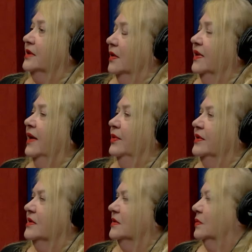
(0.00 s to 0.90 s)
So that
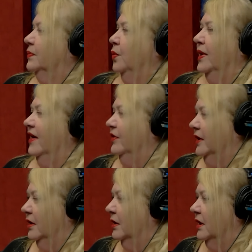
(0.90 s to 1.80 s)
was whatever
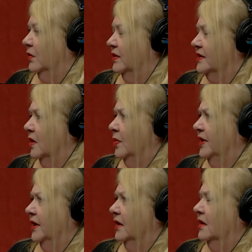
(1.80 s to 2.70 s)
year it was opening.